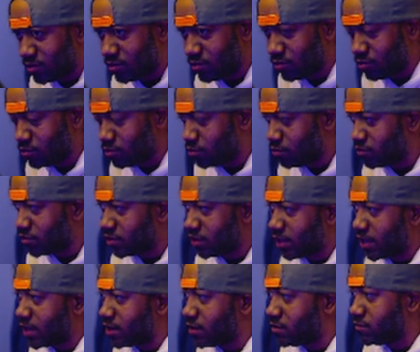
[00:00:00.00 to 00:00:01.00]
You lose a
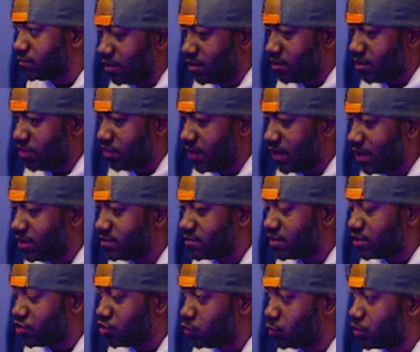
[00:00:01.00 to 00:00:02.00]
lot of things
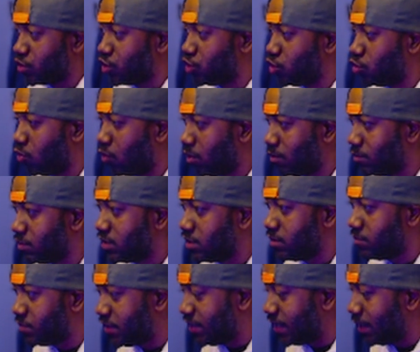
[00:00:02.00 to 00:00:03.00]
that you would normally
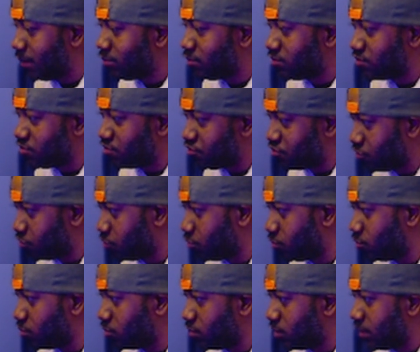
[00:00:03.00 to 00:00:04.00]
be able to
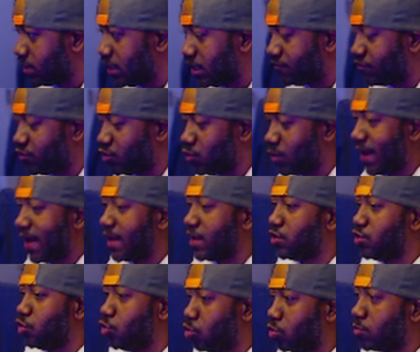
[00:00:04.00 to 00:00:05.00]
do if you
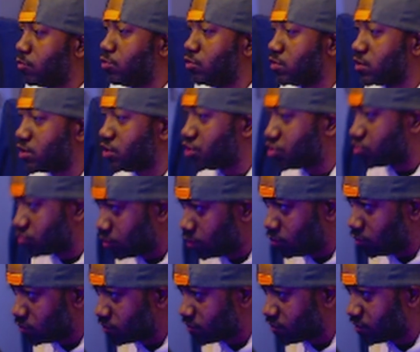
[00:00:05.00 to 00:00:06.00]
had normal
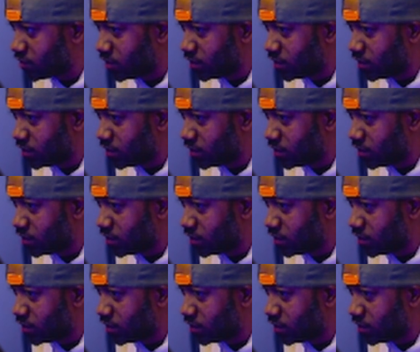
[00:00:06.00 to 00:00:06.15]
controls